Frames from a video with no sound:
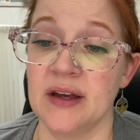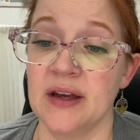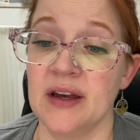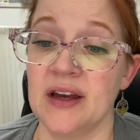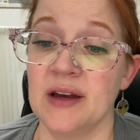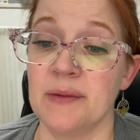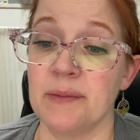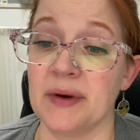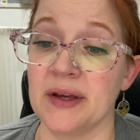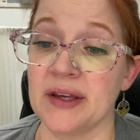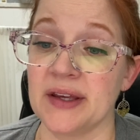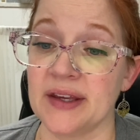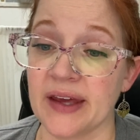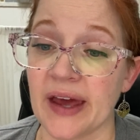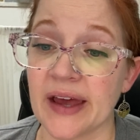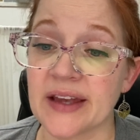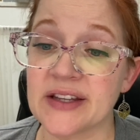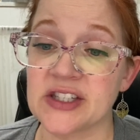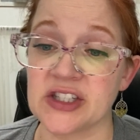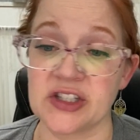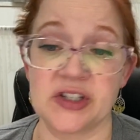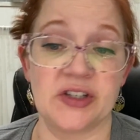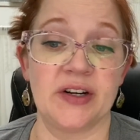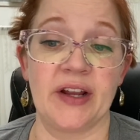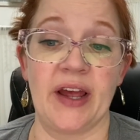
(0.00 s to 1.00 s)
But
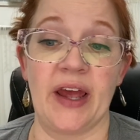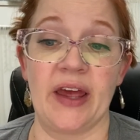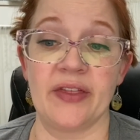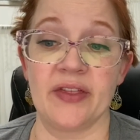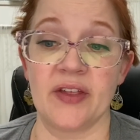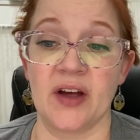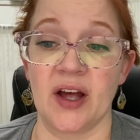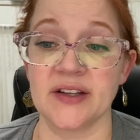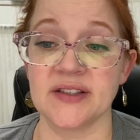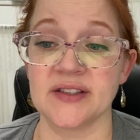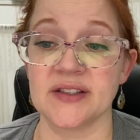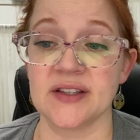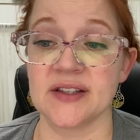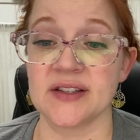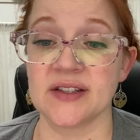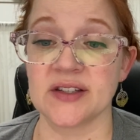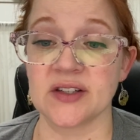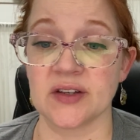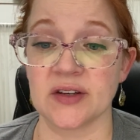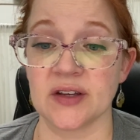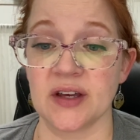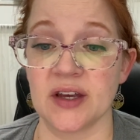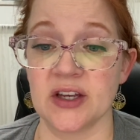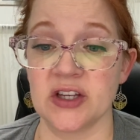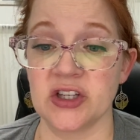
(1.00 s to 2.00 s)
yesterday, thought
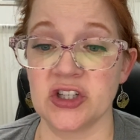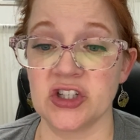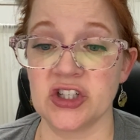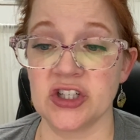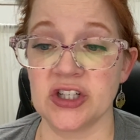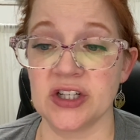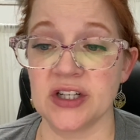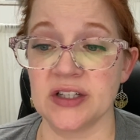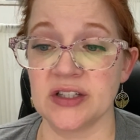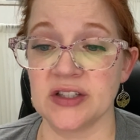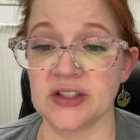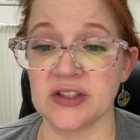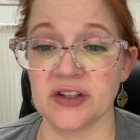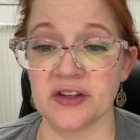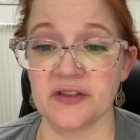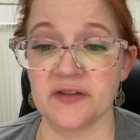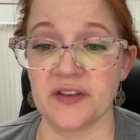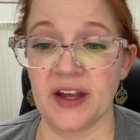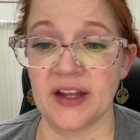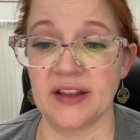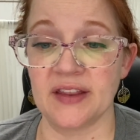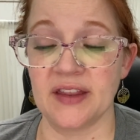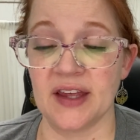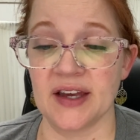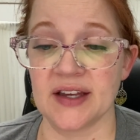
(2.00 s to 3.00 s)
Cecilia as she
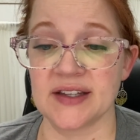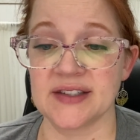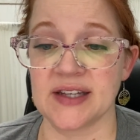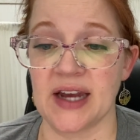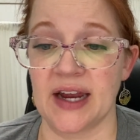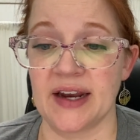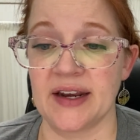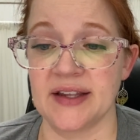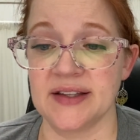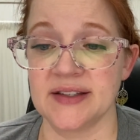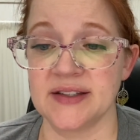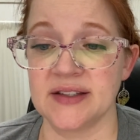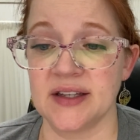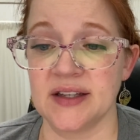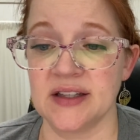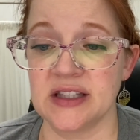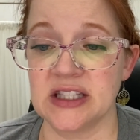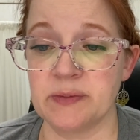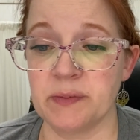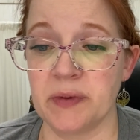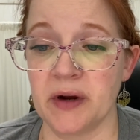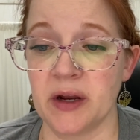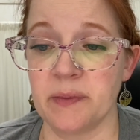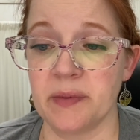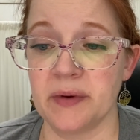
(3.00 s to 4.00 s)
surveyed the exciting scene
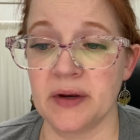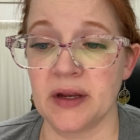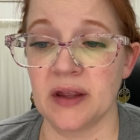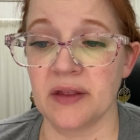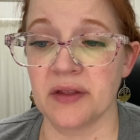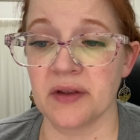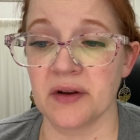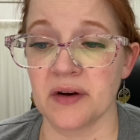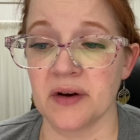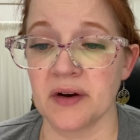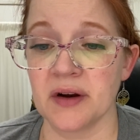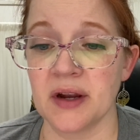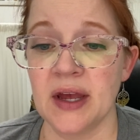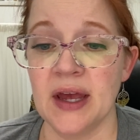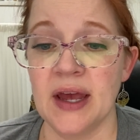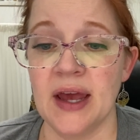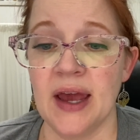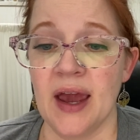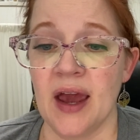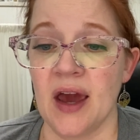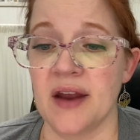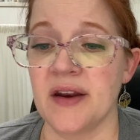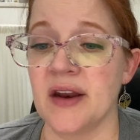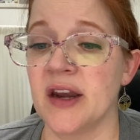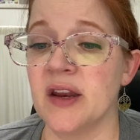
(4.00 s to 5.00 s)
spread beneath her,
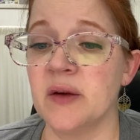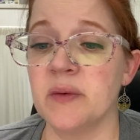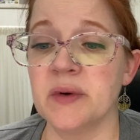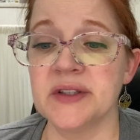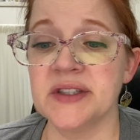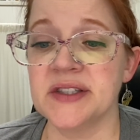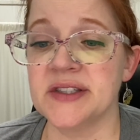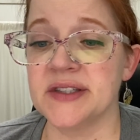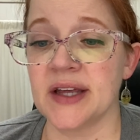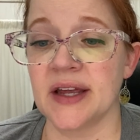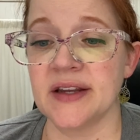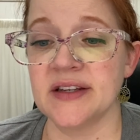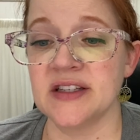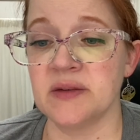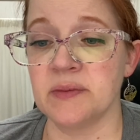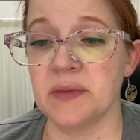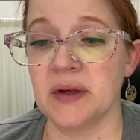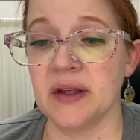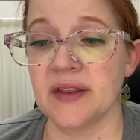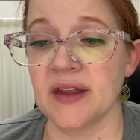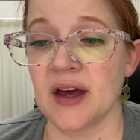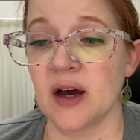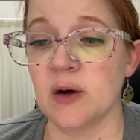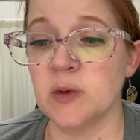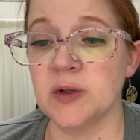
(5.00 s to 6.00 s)
had anyone said to me,
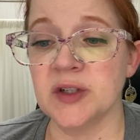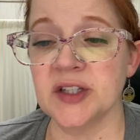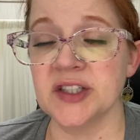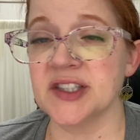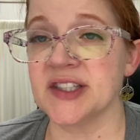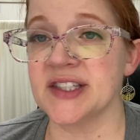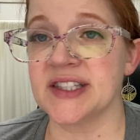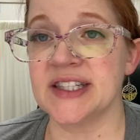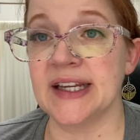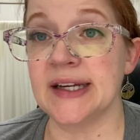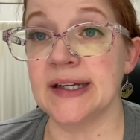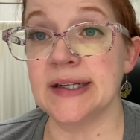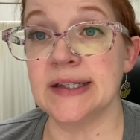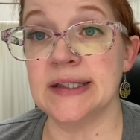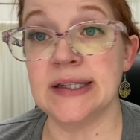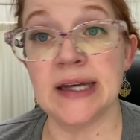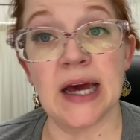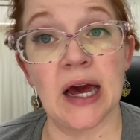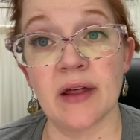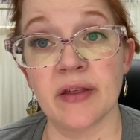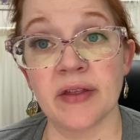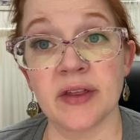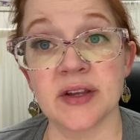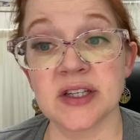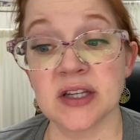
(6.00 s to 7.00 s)
"Thou wilt seek
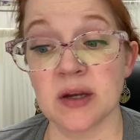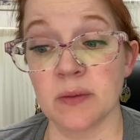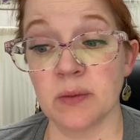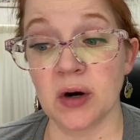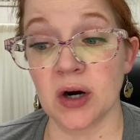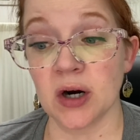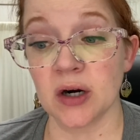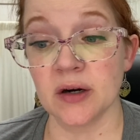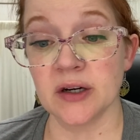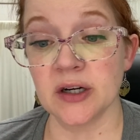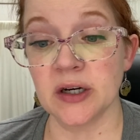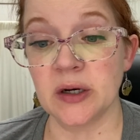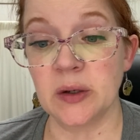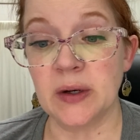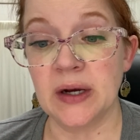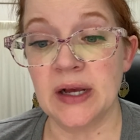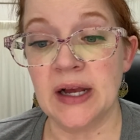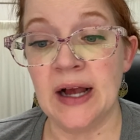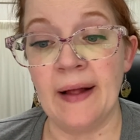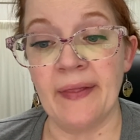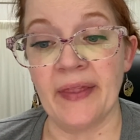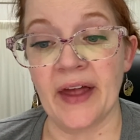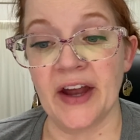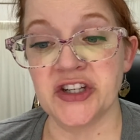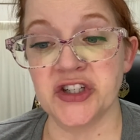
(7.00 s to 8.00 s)
death tomorrow,"
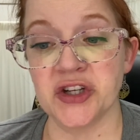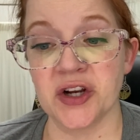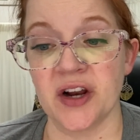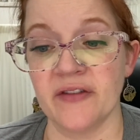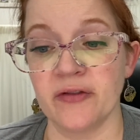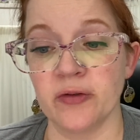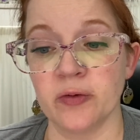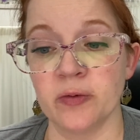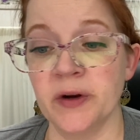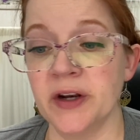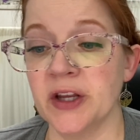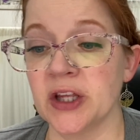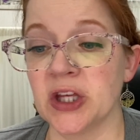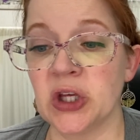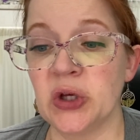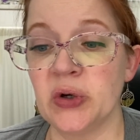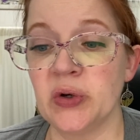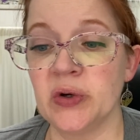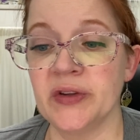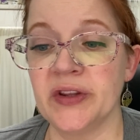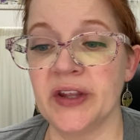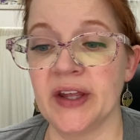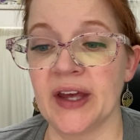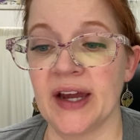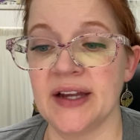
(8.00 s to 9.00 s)
I should have
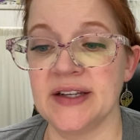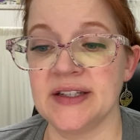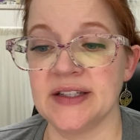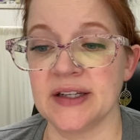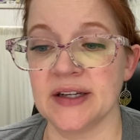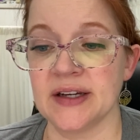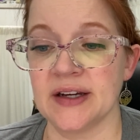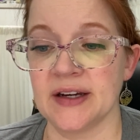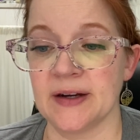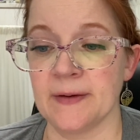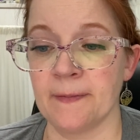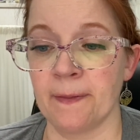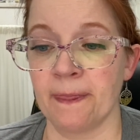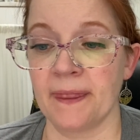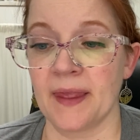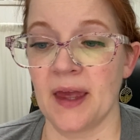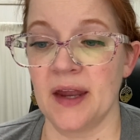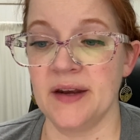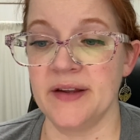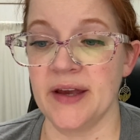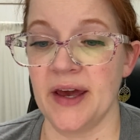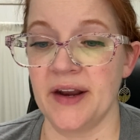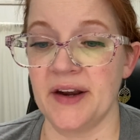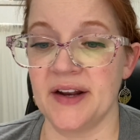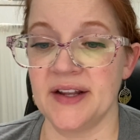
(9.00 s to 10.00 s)
ridiculed the idea,
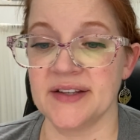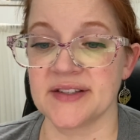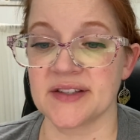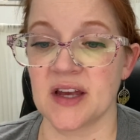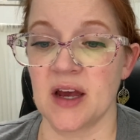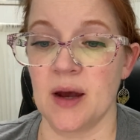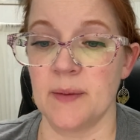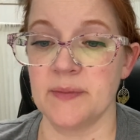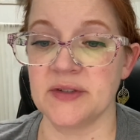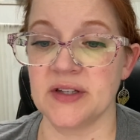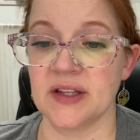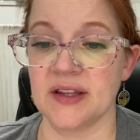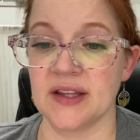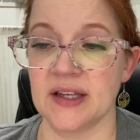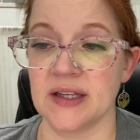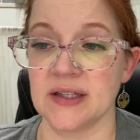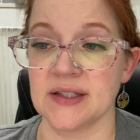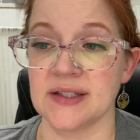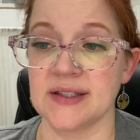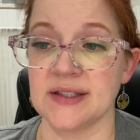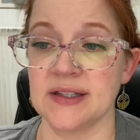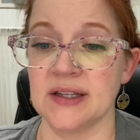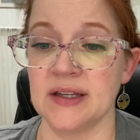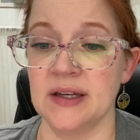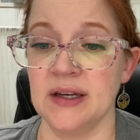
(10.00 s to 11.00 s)
and yet it has come to
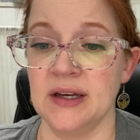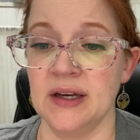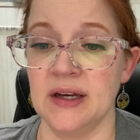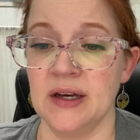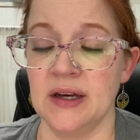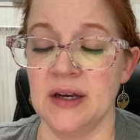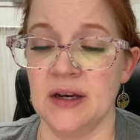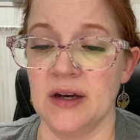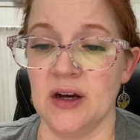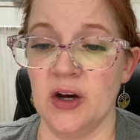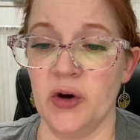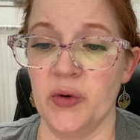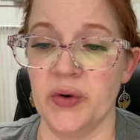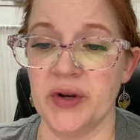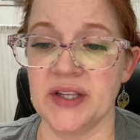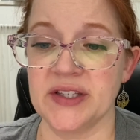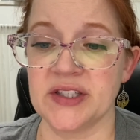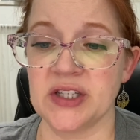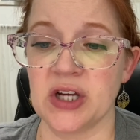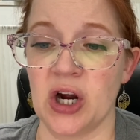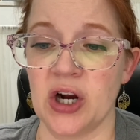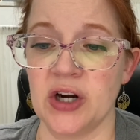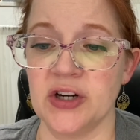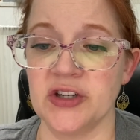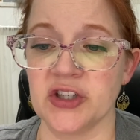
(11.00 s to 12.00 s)
this. Oh, it is
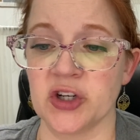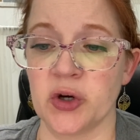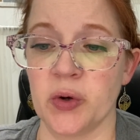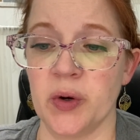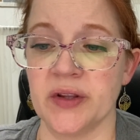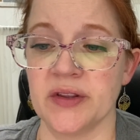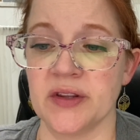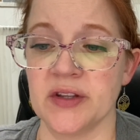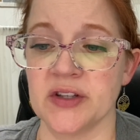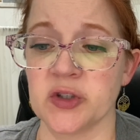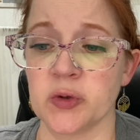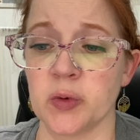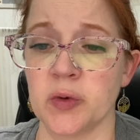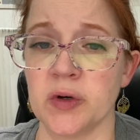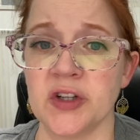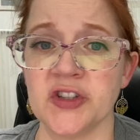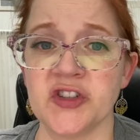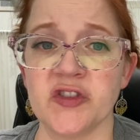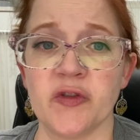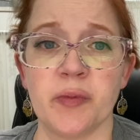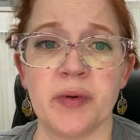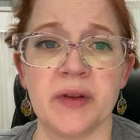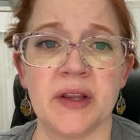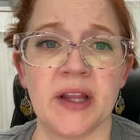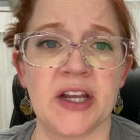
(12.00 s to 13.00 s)
hard to quit this world
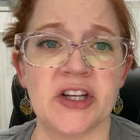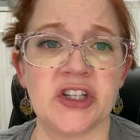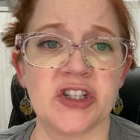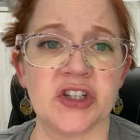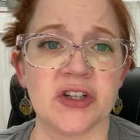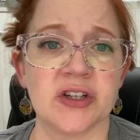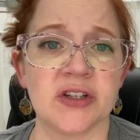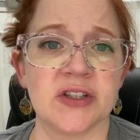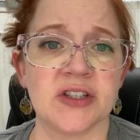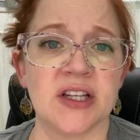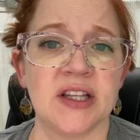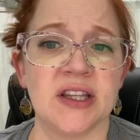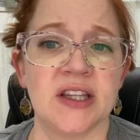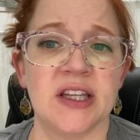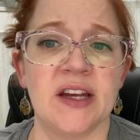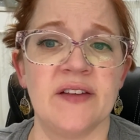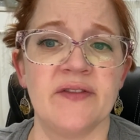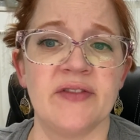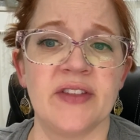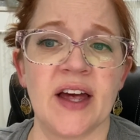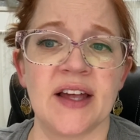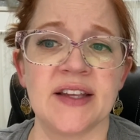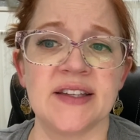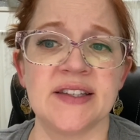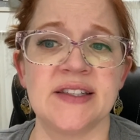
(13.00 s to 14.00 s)
of pleasure, to leave
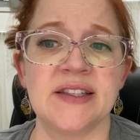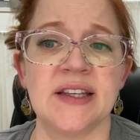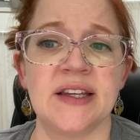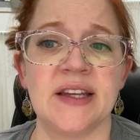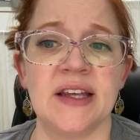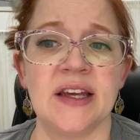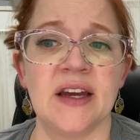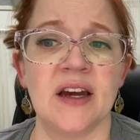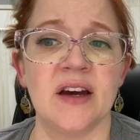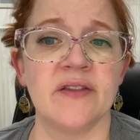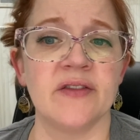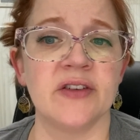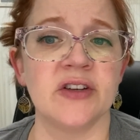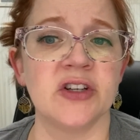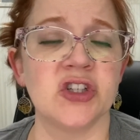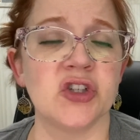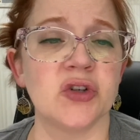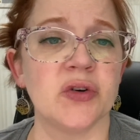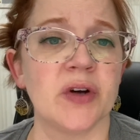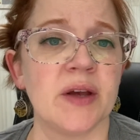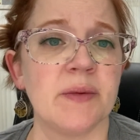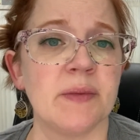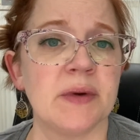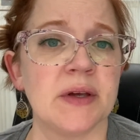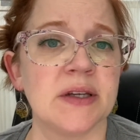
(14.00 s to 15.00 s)
that city of
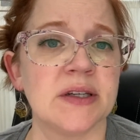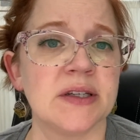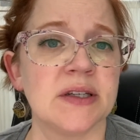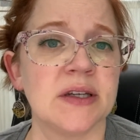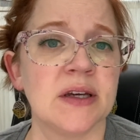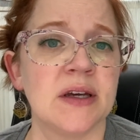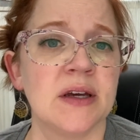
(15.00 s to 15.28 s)
enjoyment.